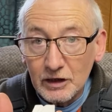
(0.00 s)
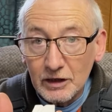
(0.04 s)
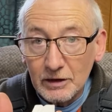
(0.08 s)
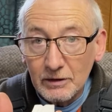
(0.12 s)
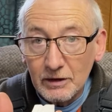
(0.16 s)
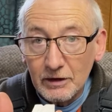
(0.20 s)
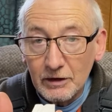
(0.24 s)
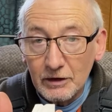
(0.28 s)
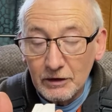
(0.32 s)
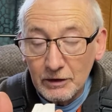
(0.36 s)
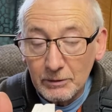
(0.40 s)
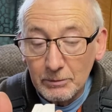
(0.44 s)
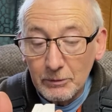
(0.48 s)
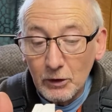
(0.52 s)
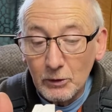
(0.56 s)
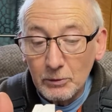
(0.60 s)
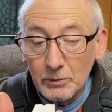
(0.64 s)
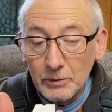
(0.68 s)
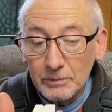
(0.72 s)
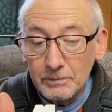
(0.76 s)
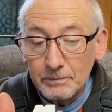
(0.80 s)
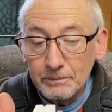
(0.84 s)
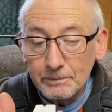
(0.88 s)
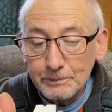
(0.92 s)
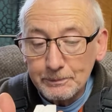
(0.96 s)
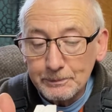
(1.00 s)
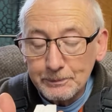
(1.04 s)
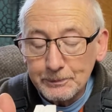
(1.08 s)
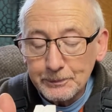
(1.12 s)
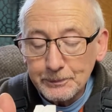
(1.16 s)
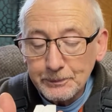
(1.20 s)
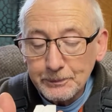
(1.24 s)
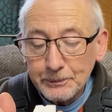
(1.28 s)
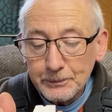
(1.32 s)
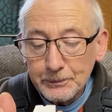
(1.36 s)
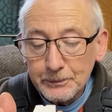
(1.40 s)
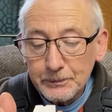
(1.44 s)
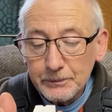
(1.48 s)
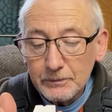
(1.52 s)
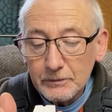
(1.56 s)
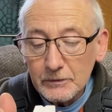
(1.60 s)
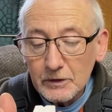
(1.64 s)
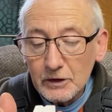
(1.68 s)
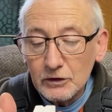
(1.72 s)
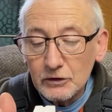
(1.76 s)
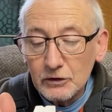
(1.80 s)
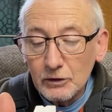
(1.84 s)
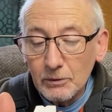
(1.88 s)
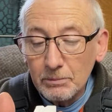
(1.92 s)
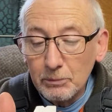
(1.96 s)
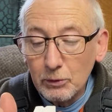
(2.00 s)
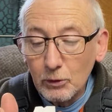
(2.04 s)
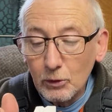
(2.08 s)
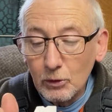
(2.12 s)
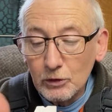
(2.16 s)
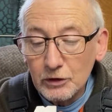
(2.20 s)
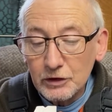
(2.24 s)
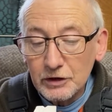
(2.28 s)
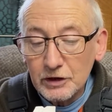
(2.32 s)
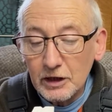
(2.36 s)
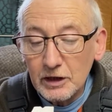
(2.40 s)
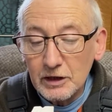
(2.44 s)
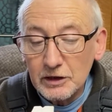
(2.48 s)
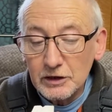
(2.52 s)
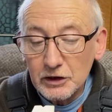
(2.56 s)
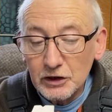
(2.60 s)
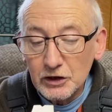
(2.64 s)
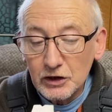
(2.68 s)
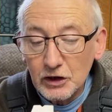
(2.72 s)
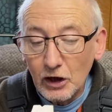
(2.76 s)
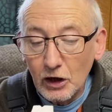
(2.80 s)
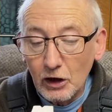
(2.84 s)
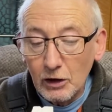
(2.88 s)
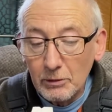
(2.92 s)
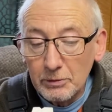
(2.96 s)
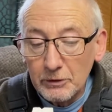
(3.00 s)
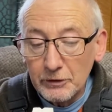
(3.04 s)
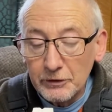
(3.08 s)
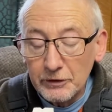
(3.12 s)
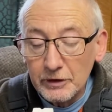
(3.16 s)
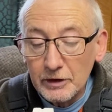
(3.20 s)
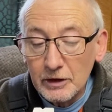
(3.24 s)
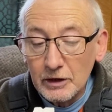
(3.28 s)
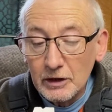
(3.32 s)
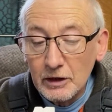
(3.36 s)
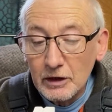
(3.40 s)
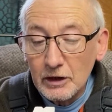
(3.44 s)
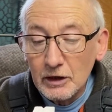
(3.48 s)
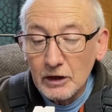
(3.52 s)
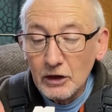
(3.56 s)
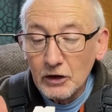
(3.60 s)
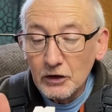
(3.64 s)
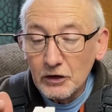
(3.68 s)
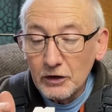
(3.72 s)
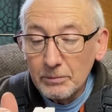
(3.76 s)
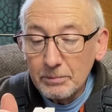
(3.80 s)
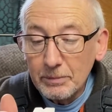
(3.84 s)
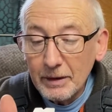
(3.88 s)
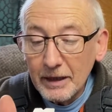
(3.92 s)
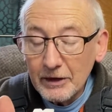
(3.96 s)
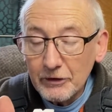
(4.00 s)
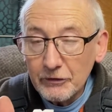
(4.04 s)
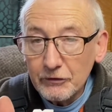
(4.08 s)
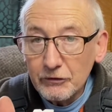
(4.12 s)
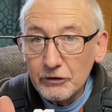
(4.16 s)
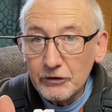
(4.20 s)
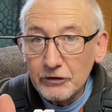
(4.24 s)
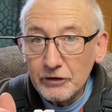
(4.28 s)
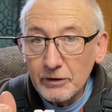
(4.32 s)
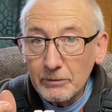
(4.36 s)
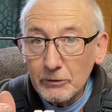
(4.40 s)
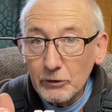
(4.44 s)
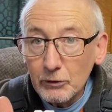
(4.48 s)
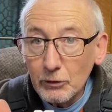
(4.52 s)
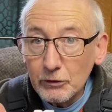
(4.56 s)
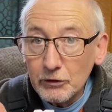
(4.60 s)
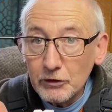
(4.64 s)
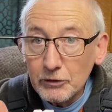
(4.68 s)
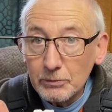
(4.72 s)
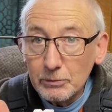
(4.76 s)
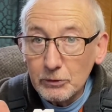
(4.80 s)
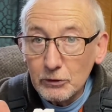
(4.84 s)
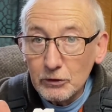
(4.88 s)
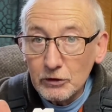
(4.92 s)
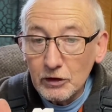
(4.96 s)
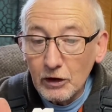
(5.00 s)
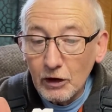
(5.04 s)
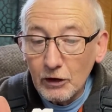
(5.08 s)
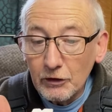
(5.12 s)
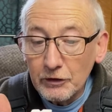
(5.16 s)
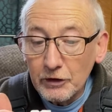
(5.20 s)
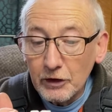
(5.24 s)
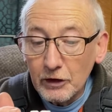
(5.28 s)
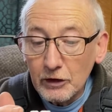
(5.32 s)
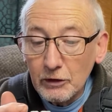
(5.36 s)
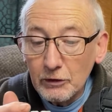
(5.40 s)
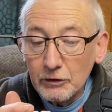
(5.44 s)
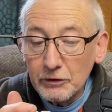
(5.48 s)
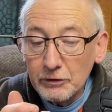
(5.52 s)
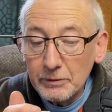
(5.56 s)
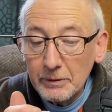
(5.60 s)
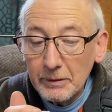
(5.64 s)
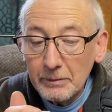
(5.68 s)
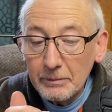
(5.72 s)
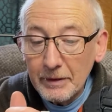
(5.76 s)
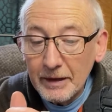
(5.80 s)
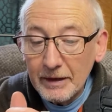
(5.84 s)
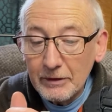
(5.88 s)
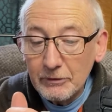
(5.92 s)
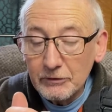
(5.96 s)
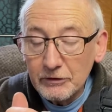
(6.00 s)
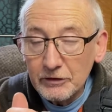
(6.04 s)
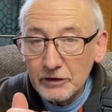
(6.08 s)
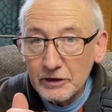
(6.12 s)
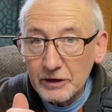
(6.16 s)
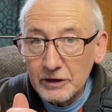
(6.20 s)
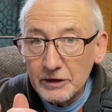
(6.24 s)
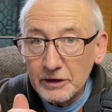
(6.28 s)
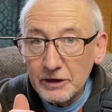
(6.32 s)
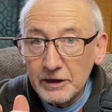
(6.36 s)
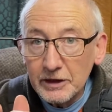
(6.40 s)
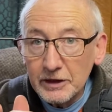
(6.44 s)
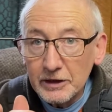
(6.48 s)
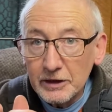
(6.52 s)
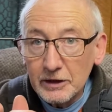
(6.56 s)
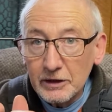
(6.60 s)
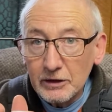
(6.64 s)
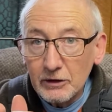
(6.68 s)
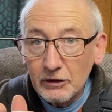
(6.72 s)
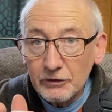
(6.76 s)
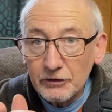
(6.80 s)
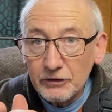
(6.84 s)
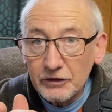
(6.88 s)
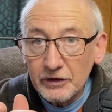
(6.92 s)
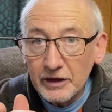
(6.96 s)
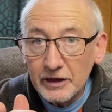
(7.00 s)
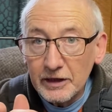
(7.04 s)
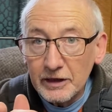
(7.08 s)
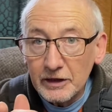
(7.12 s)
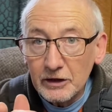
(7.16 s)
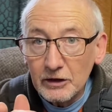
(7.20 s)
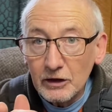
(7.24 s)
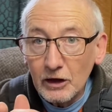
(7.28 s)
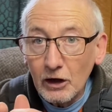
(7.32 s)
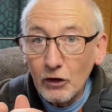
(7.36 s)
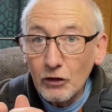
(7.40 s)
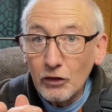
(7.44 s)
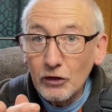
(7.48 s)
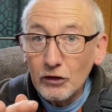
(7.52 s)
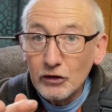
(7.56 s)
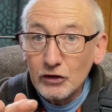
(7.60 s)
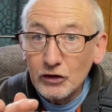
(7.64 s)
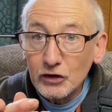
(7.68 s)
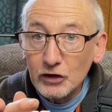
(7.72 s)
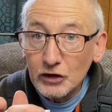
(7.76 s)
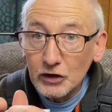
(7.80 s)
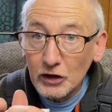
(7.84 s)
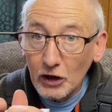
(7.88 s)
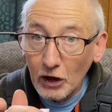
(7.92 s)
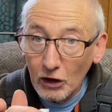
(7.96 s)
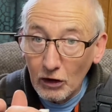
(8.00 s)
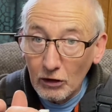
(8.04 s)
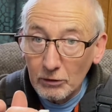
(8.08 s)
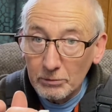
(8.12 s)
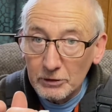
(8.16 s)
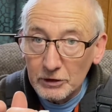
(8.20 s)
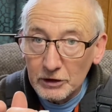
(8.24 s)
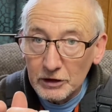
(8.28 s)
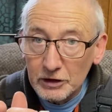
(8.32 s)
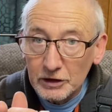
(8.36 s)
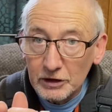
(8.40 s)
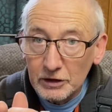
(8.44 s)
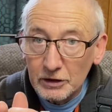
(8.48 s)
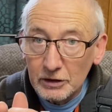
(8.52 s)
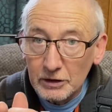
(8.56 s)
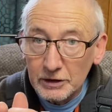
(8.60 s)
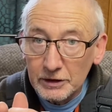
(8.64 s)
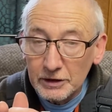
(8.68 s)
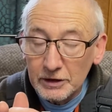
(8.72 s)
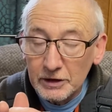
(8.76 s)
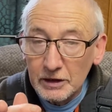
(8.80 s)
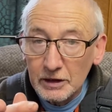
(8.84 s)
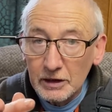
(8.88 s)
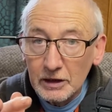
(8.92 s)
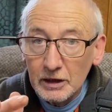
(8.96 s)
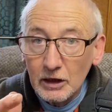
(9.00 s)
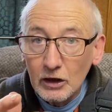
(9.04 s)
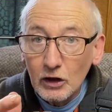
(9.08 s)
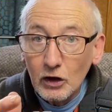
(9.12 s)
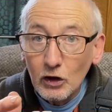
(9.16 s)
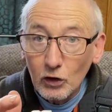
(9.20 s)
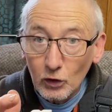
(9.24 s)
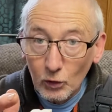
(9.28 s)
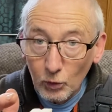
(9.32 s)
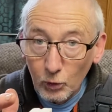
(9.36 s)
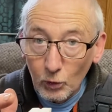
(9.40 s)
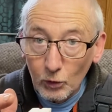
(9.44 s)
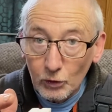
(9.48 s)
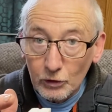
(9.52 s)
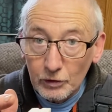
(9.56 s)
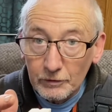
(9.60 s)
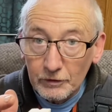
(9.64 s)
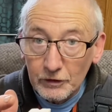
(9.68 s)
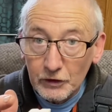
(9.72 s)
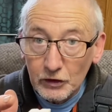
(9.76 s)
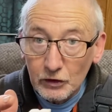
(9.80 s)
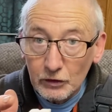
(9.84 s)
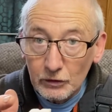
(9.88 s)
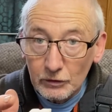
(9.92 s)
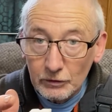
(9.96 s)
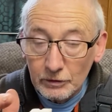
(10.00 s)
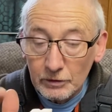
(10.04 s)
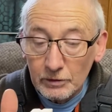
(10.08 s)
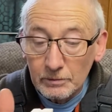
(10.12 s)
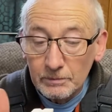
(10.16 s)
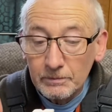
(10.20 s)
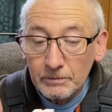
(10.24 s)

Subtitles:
it at the moment. So port side starboard. The batteries I'm going to put on are going to be mounted in a container on the starboard side, 1/4 of a ton.